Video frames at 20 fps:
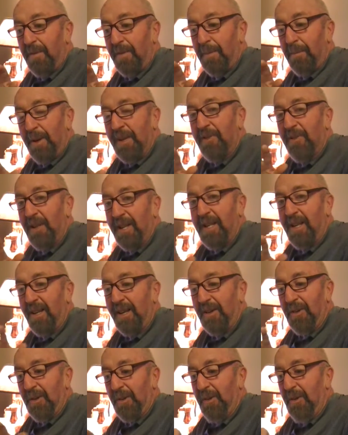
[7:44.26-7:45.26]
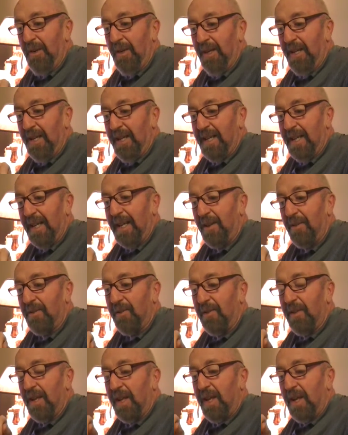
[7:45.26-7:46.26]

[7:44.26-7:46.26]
best thing you can do is